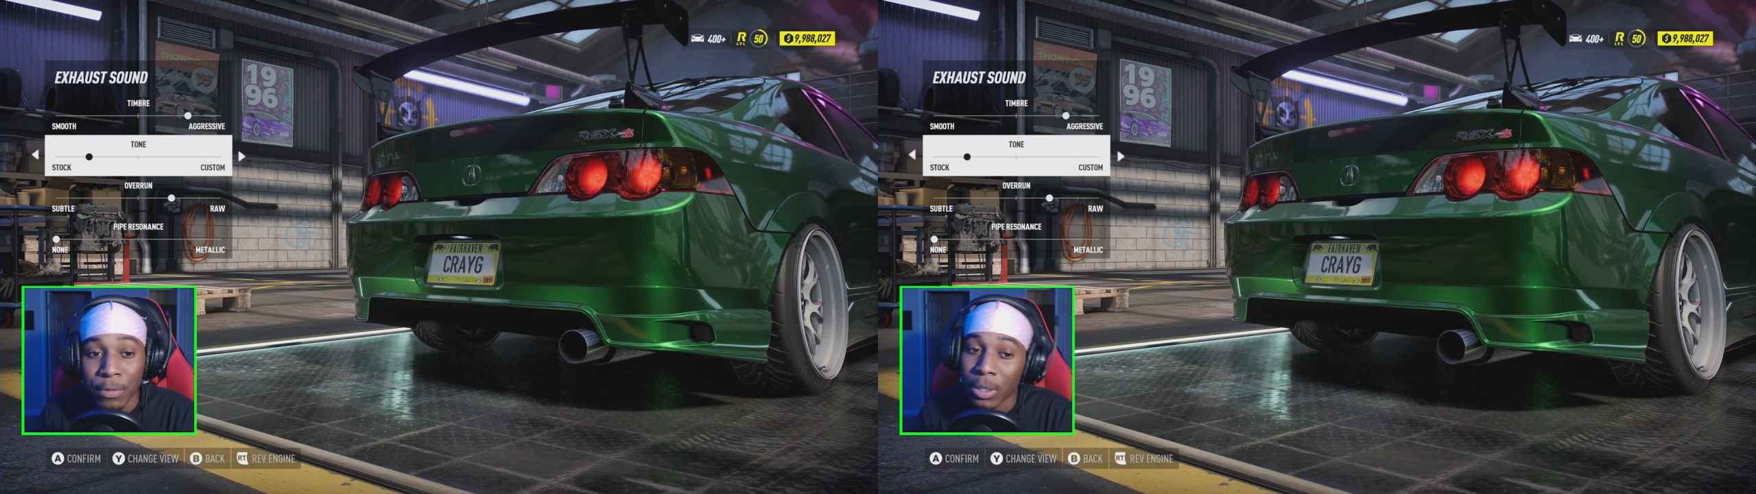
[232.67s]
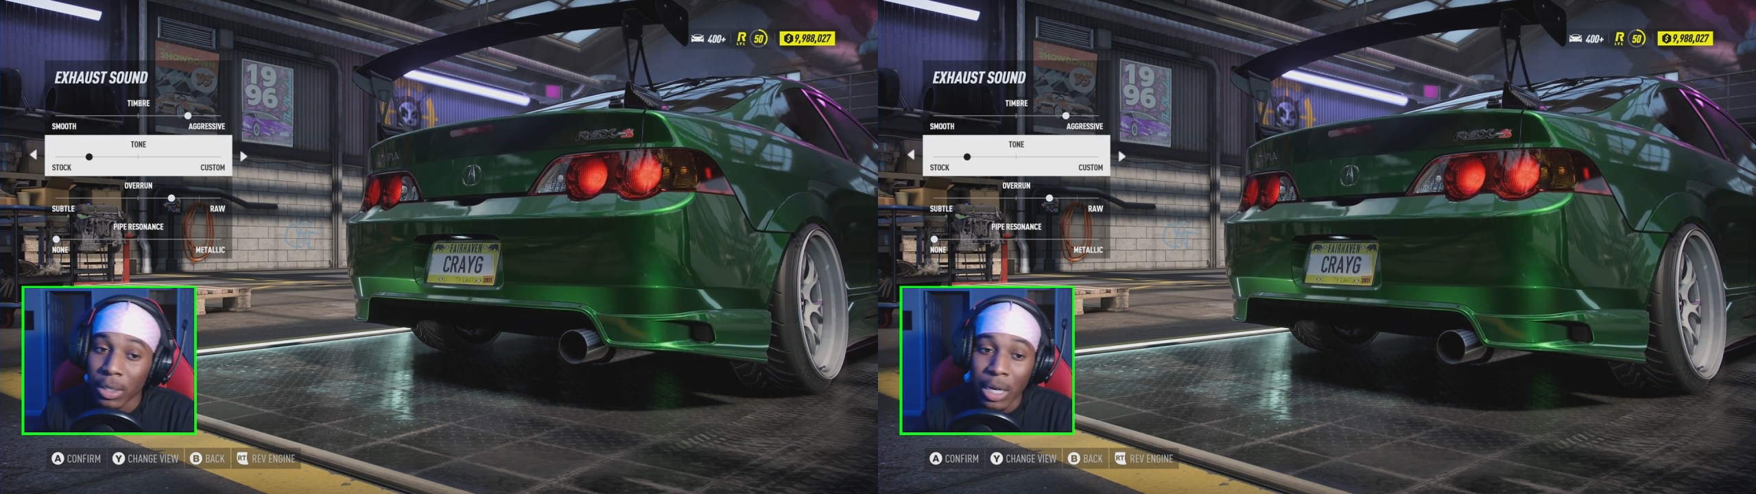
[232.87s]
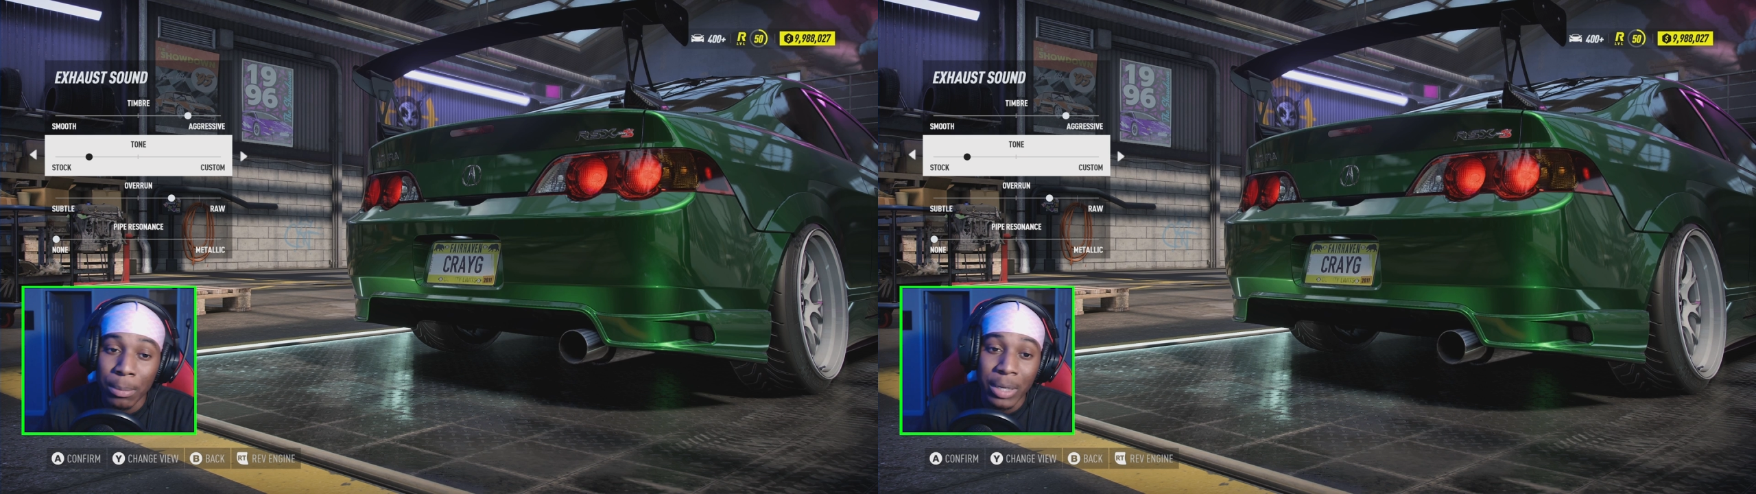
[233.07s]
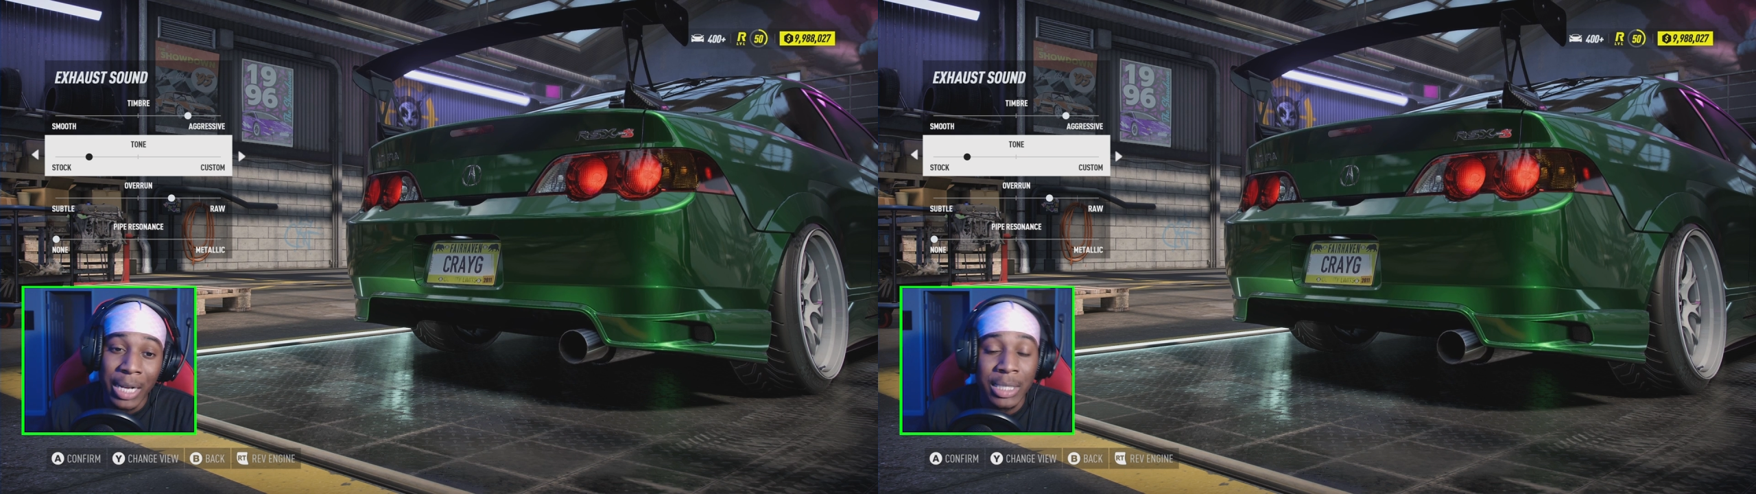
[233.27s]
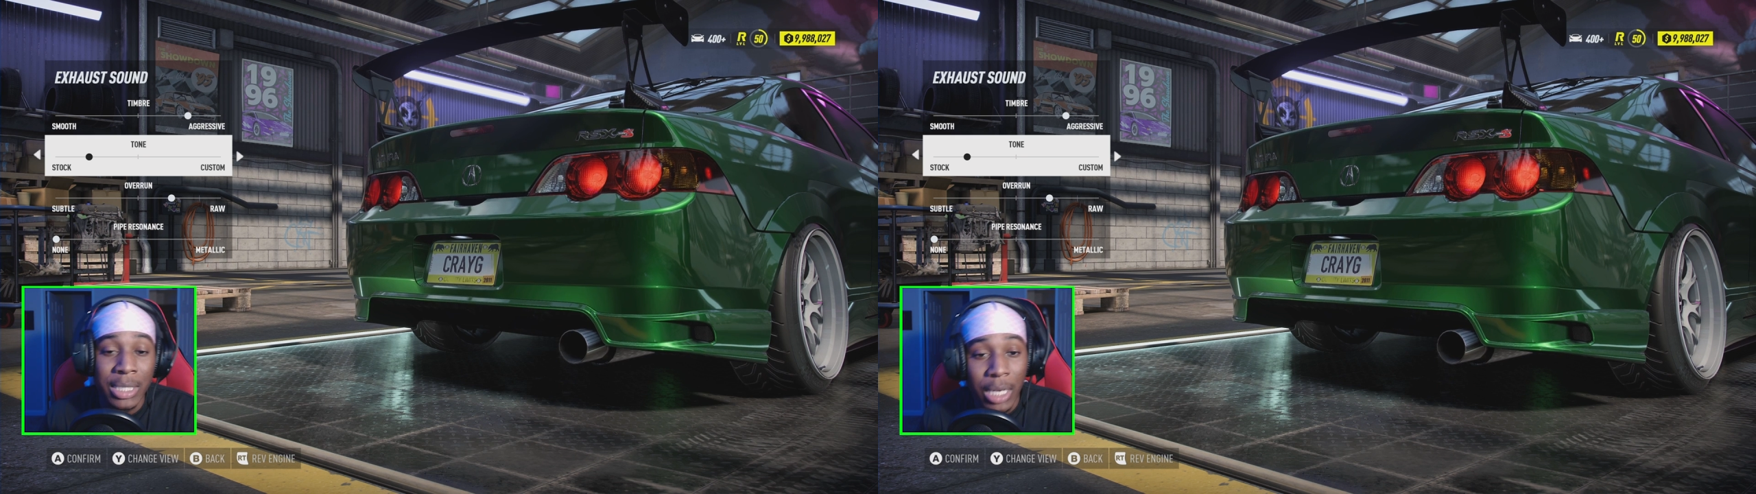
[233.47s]
a couple
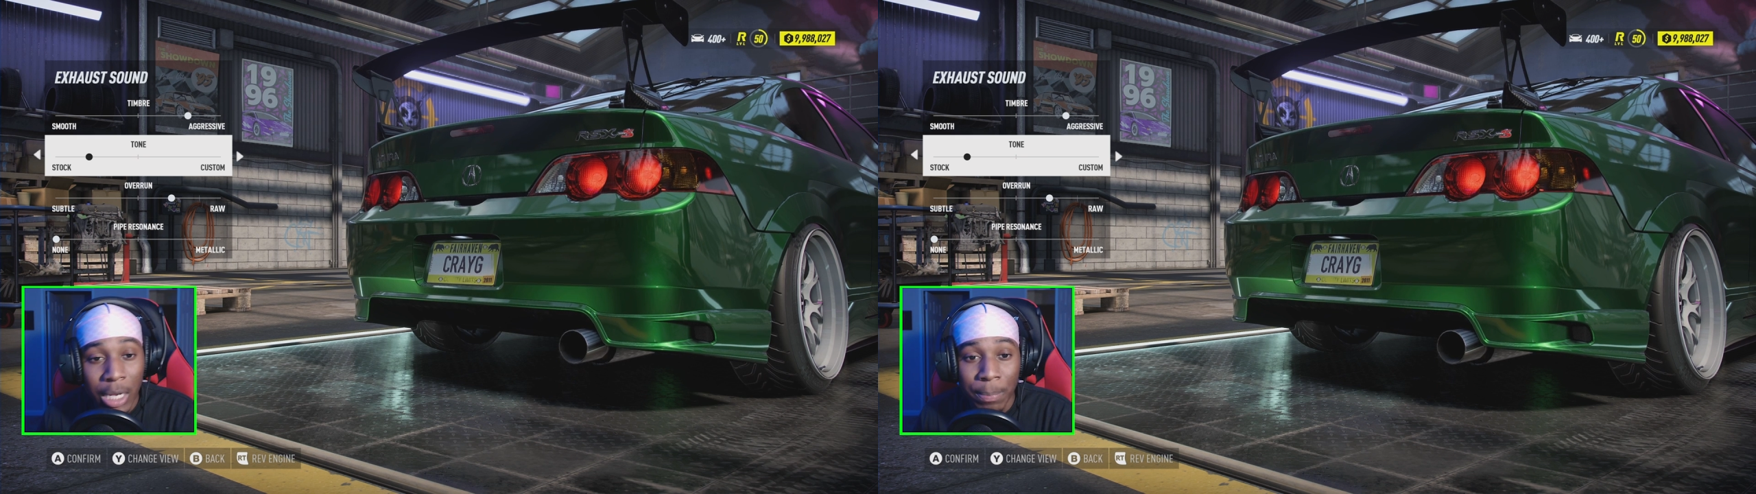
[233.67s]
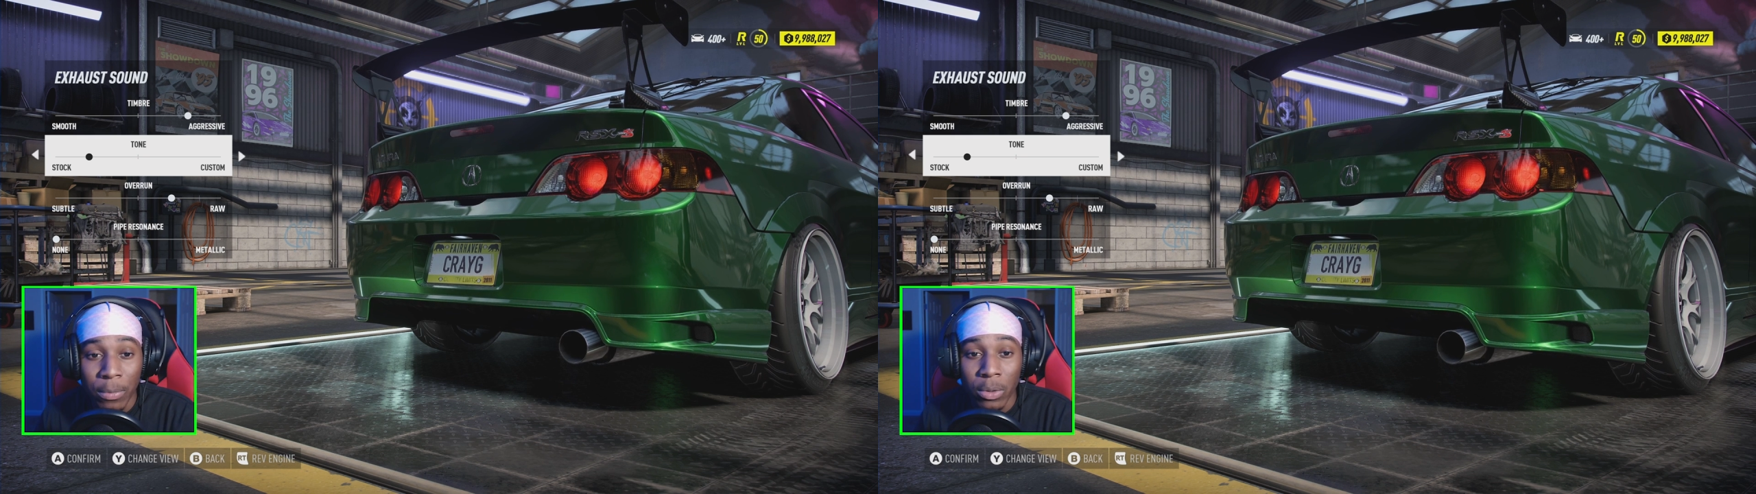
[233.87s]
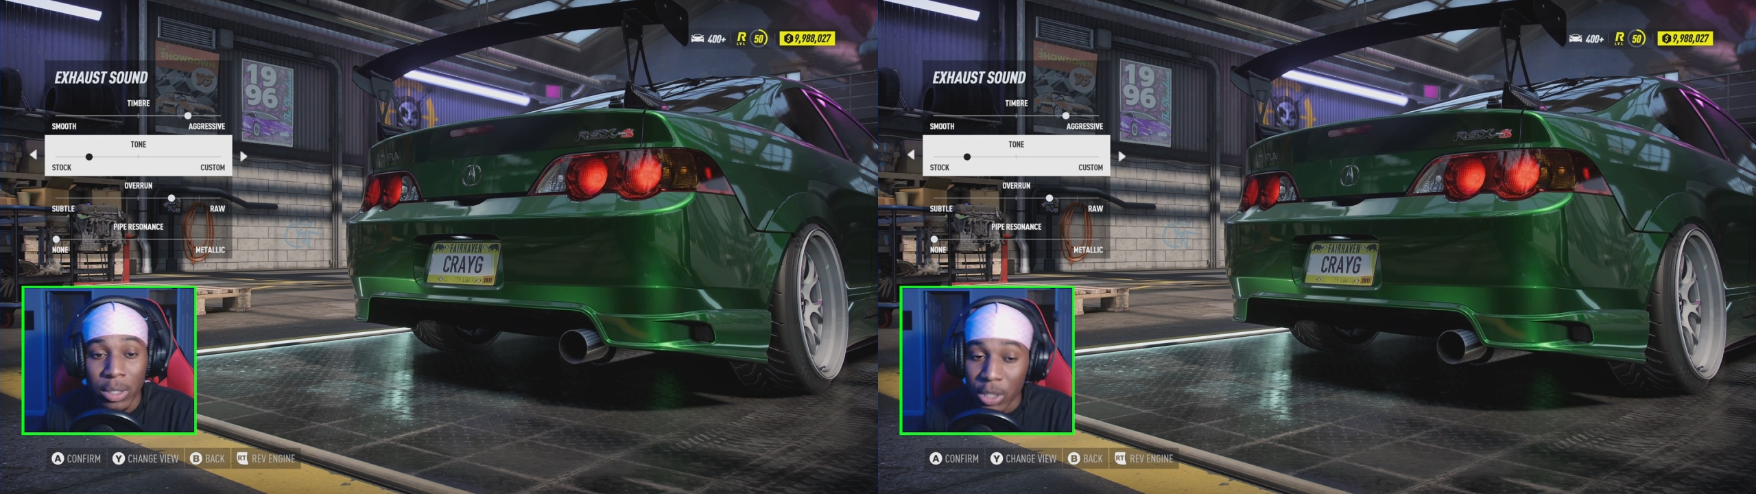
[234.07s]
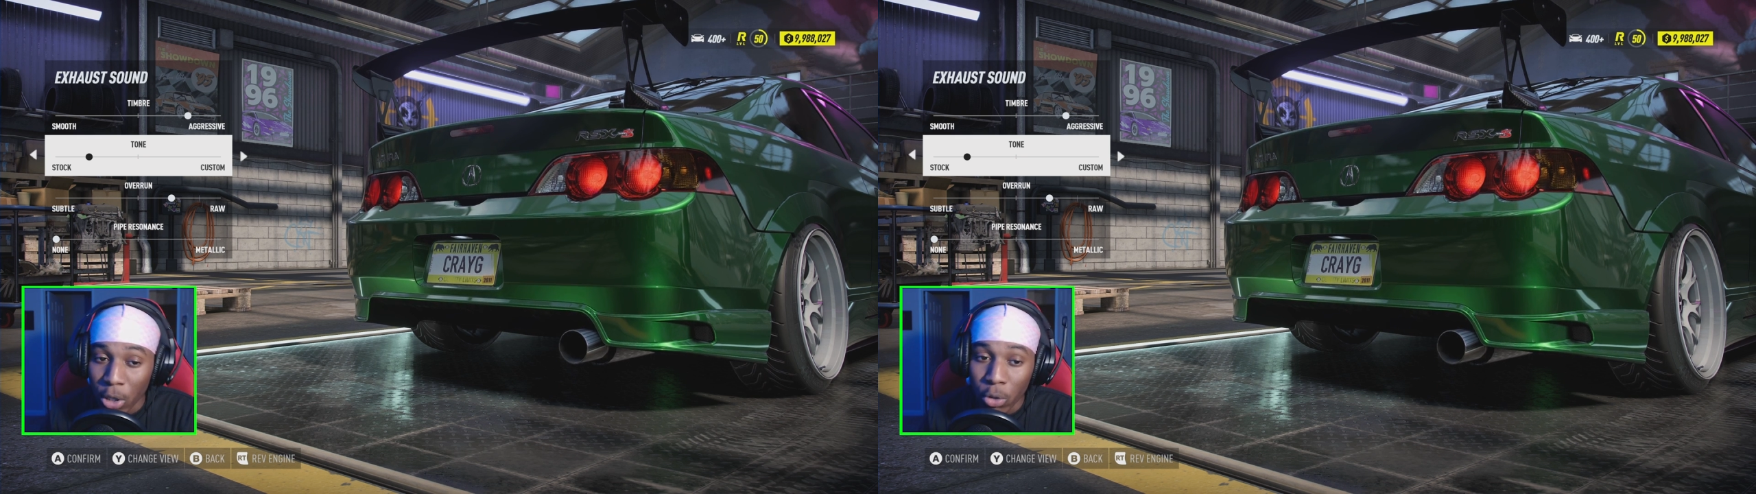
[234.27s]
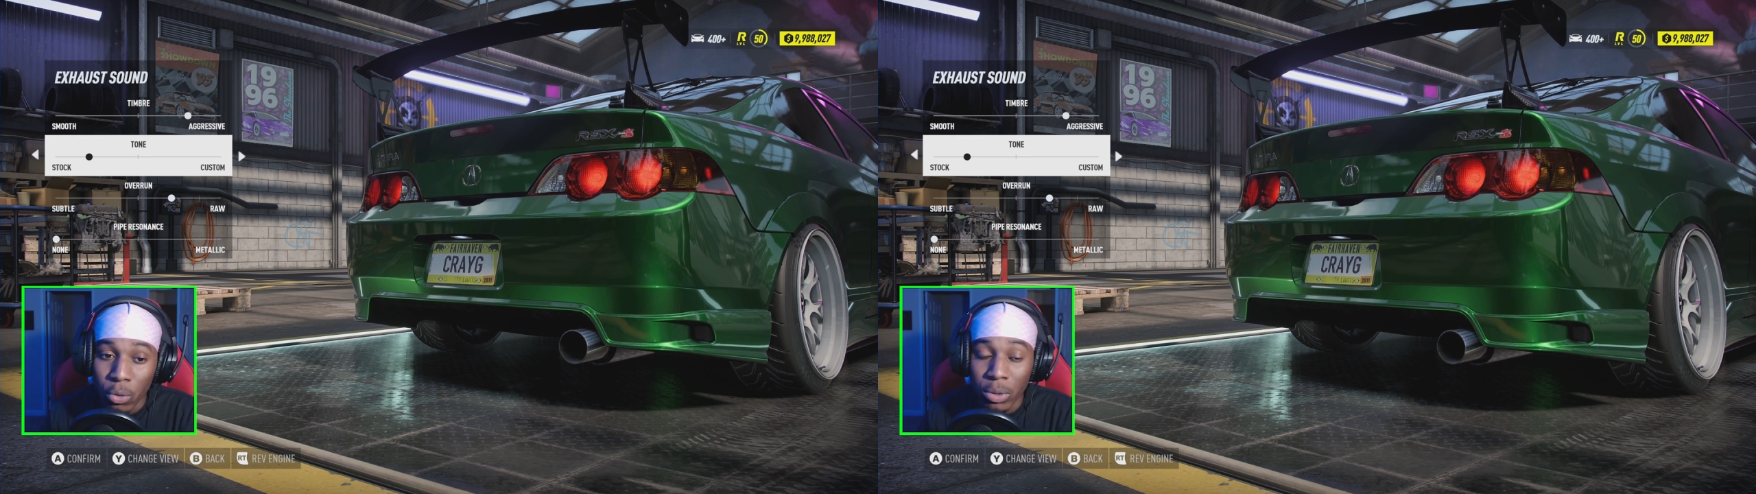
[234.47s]
notches up on the
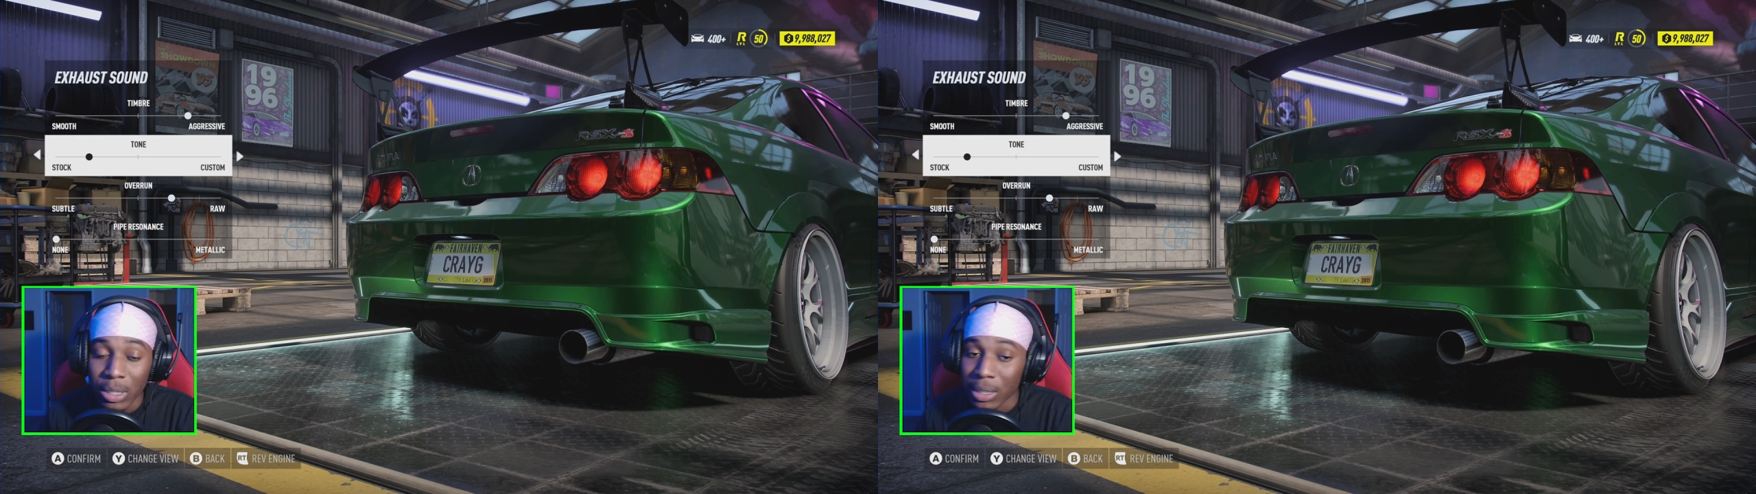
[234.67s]
tone,